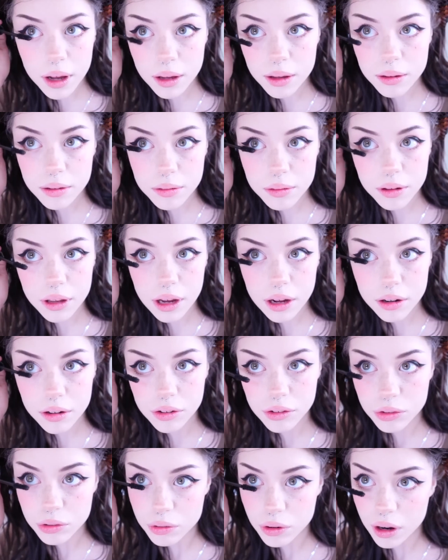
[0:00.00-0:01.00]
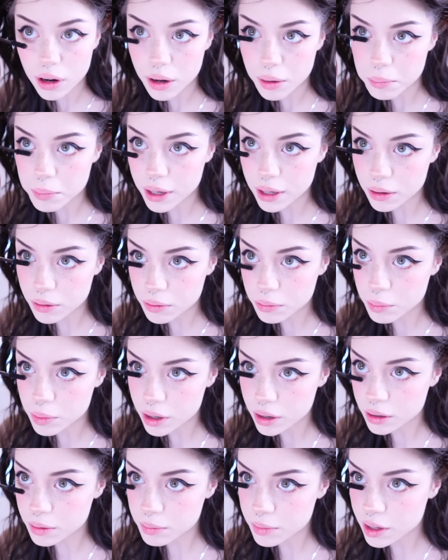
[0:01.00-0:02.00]
I kind of draw my own
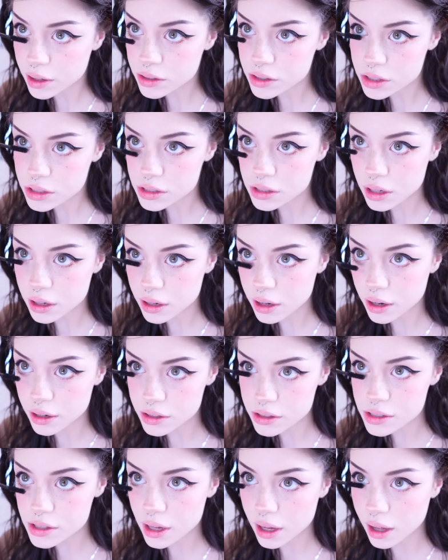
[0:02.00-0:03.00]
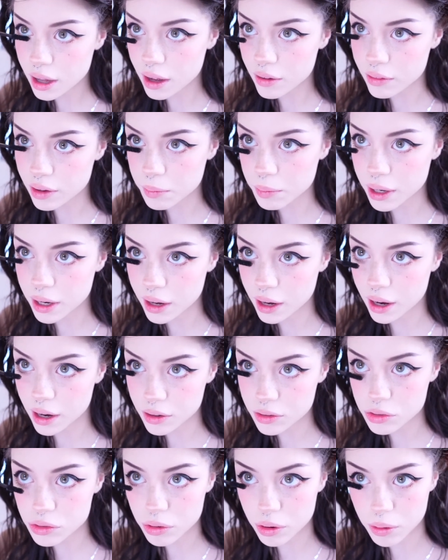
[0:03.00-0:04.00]
bottom lashes on. I just like having my
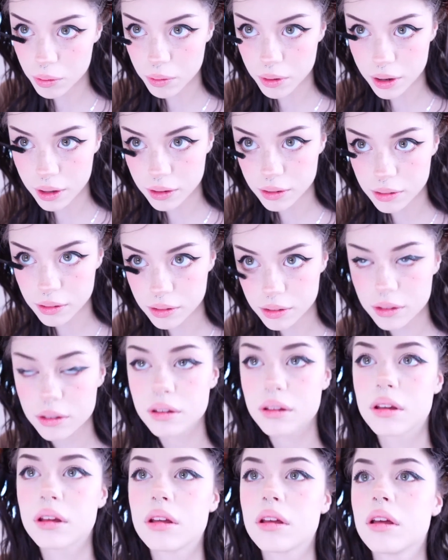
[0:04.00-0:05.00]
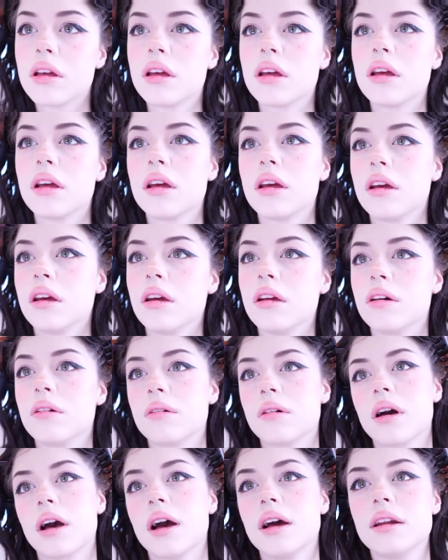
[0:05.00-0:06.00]
natural ones, you
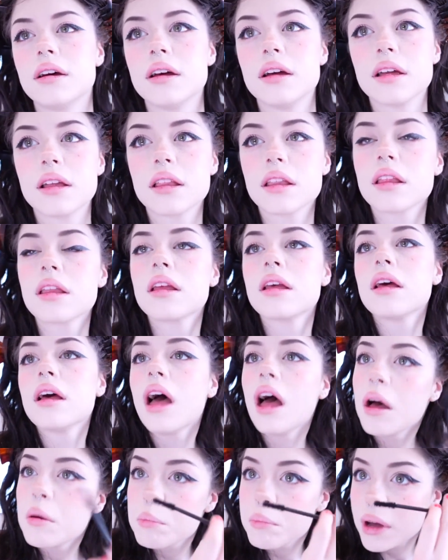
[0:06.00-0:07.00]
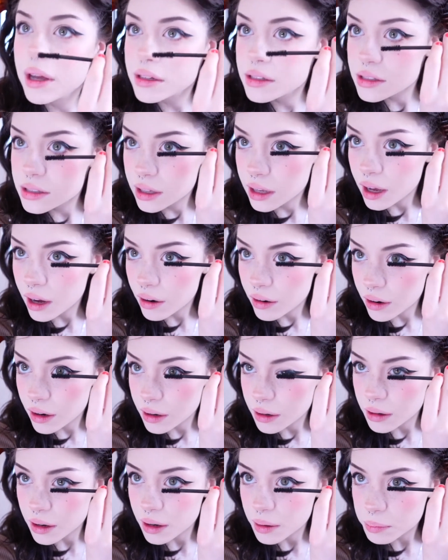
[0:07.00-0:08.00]
know, kind of
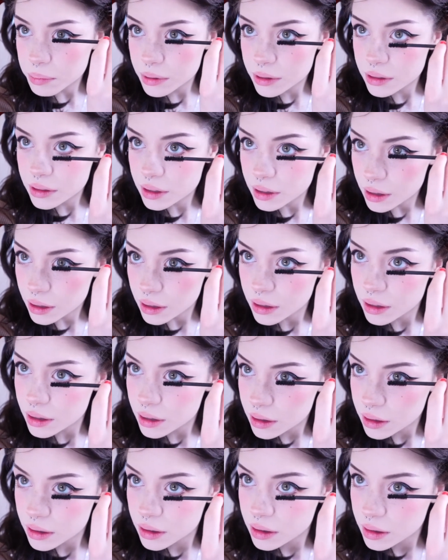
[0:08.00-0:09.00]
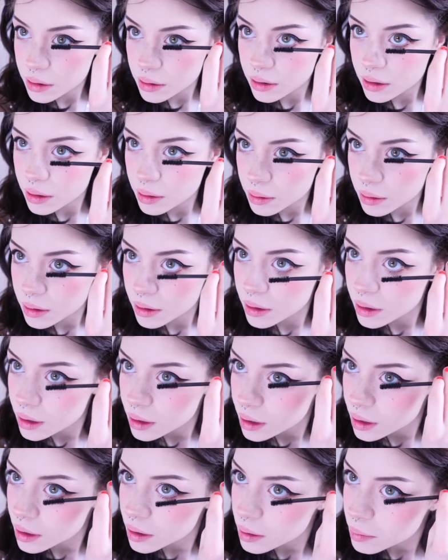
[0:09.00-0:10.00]
mascara it up to
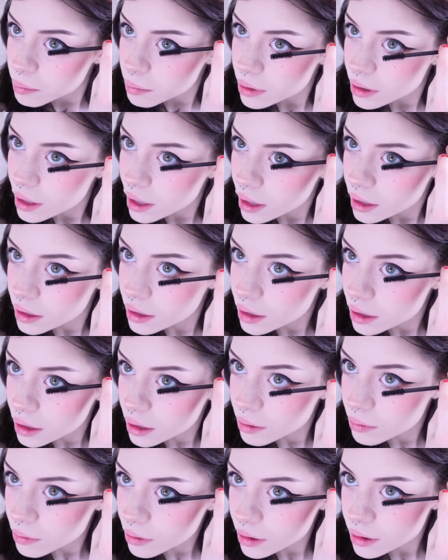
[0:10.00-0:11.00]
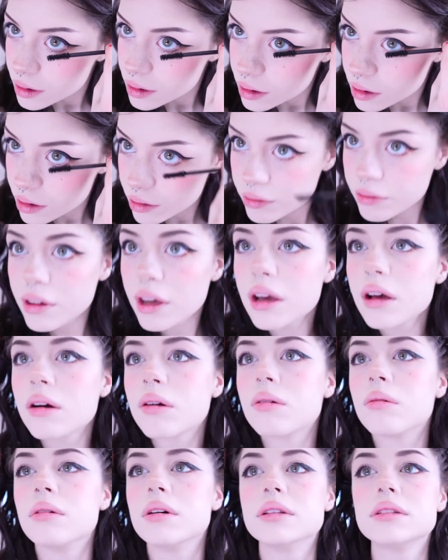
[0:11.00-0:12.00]
blend in with the
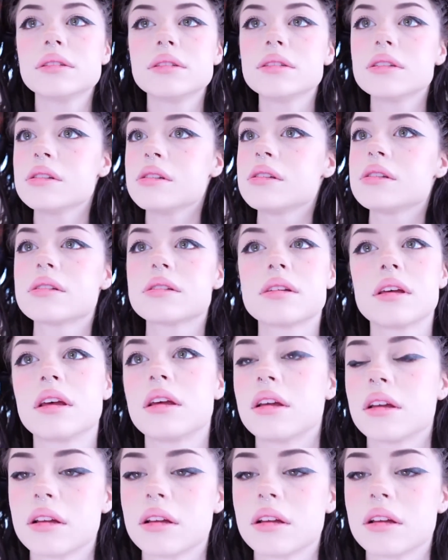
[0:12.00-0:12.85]
fake ones.